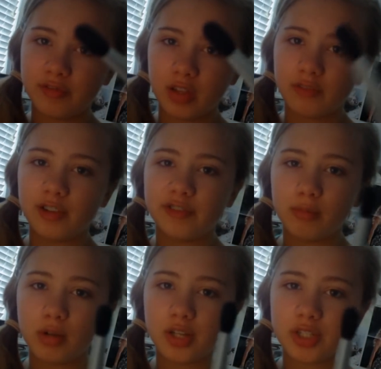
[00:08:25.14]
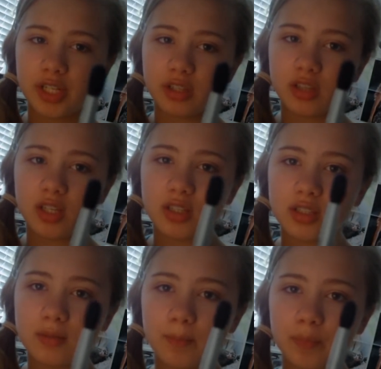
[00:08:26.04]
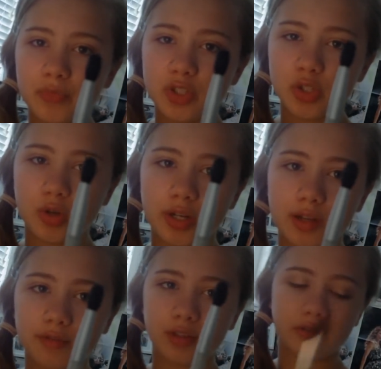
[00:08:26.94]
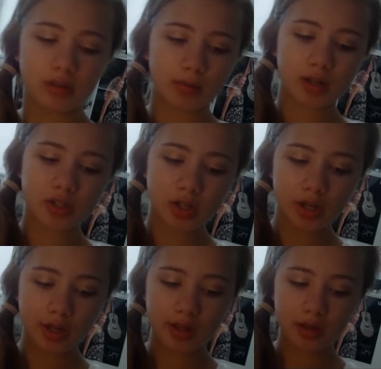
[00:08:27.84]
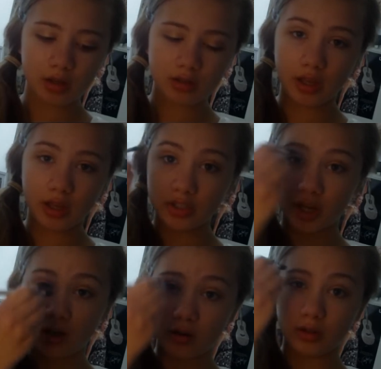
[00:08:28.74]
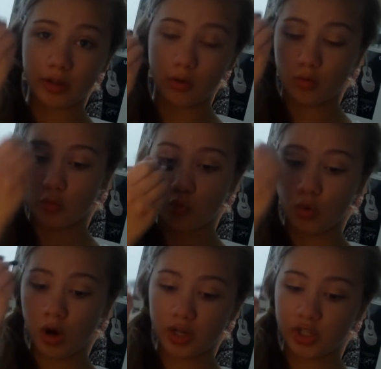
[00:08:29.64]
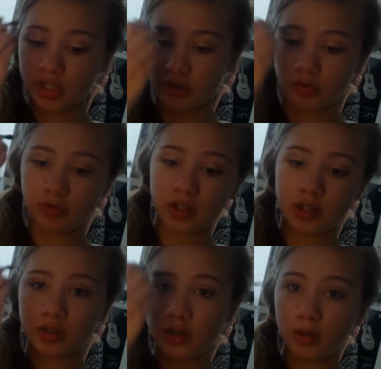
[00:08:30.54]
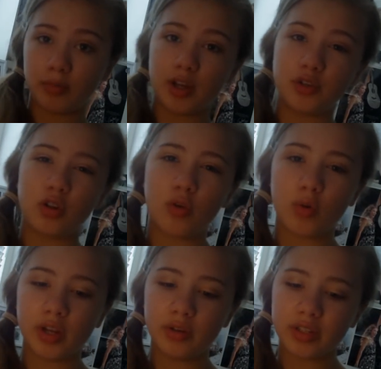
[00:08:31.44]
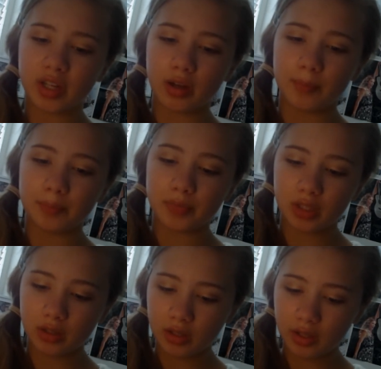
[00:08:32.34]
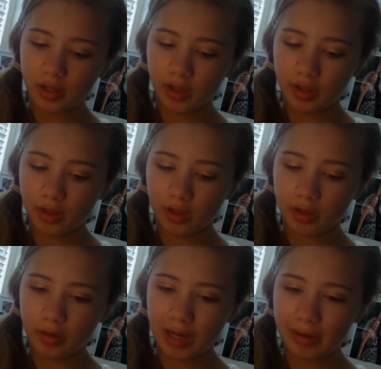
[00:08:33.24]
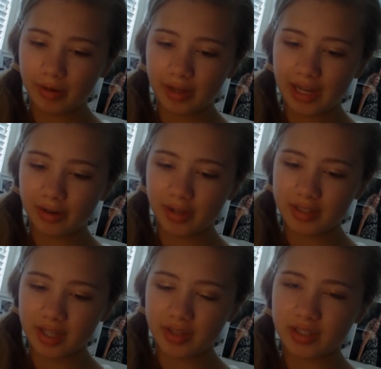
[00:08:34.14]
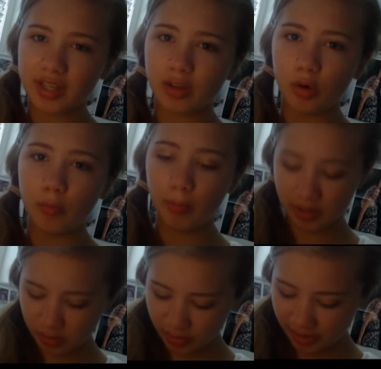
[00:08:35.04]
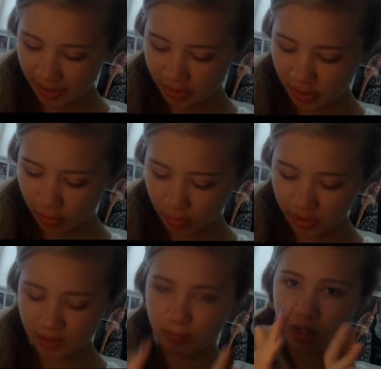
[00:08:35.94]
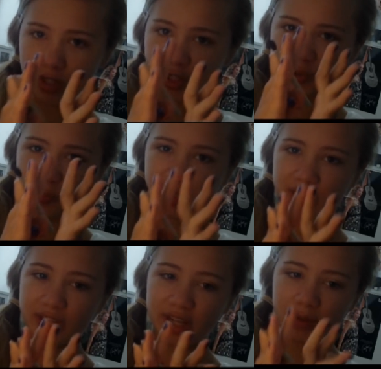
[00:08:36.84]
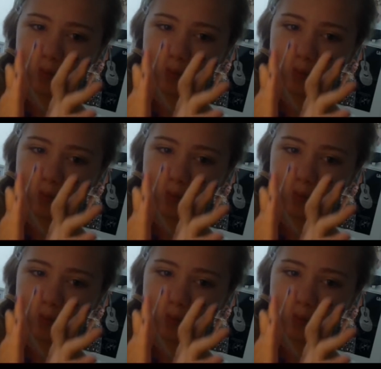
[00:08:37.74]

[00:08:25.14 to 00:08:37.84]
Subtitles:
fluffy brush like this, straight up fluffy brush, and just kind of like wash it over, because you don't want to use like a, how do I say this? Like, my Sonia Cashew crease brush is really like